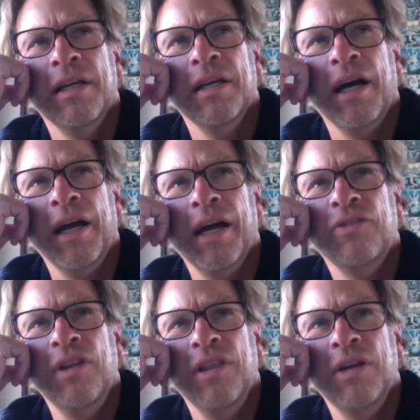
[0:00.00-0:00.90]

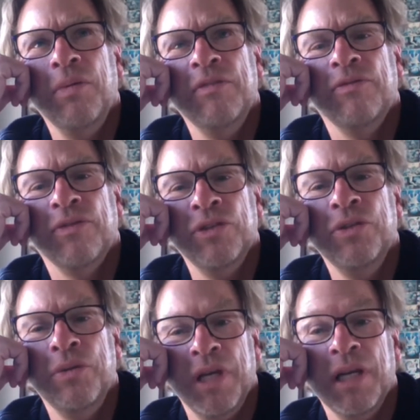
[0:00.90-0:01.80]
actually think we
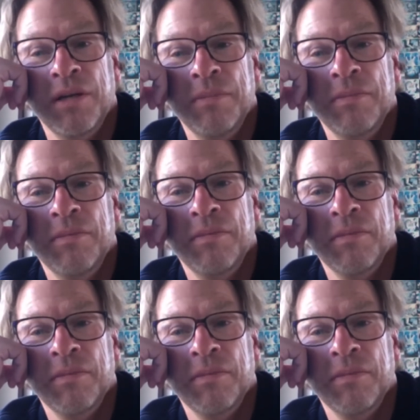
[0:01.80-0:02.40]
flew him